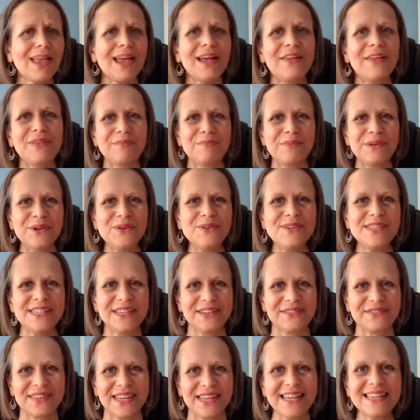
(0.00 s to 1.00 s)
And the beauty
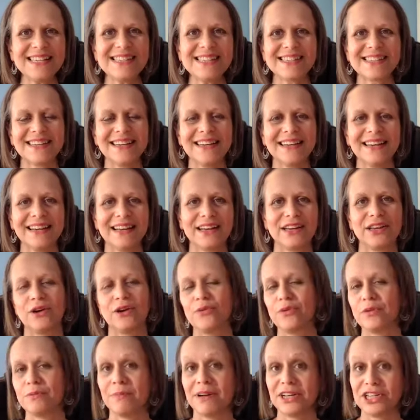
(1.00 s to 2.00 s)
of this, you
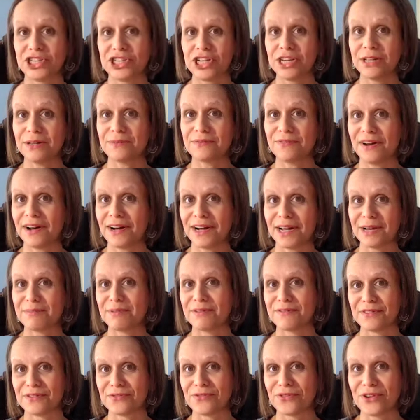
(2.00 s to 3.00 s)
know, with my chill vibe
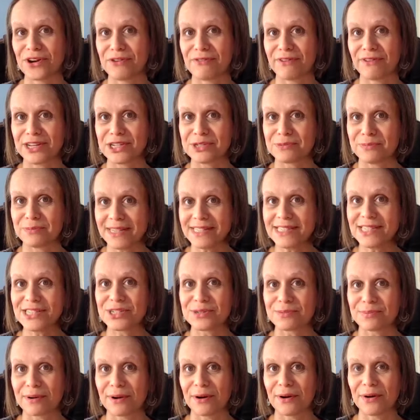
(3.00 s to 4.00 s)
of the Free Range
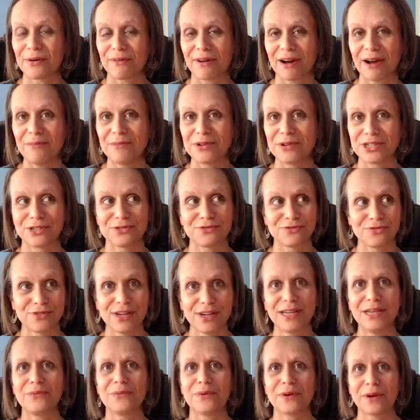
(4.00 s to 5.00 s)
Messenger program, which is
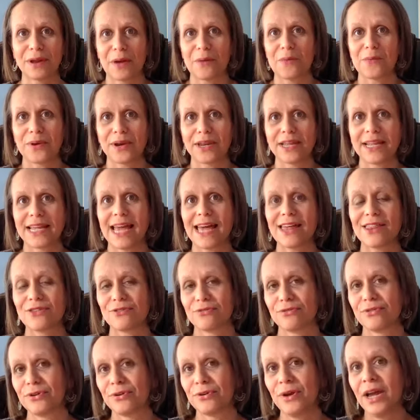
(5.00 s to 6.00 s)
really what I want to get
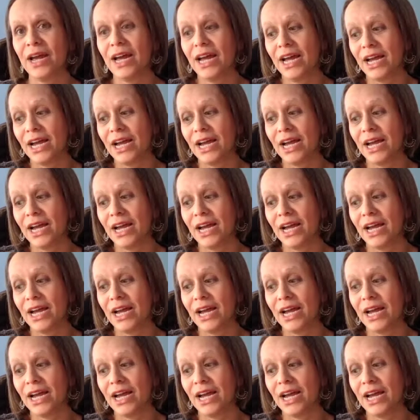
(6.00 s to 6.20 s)
through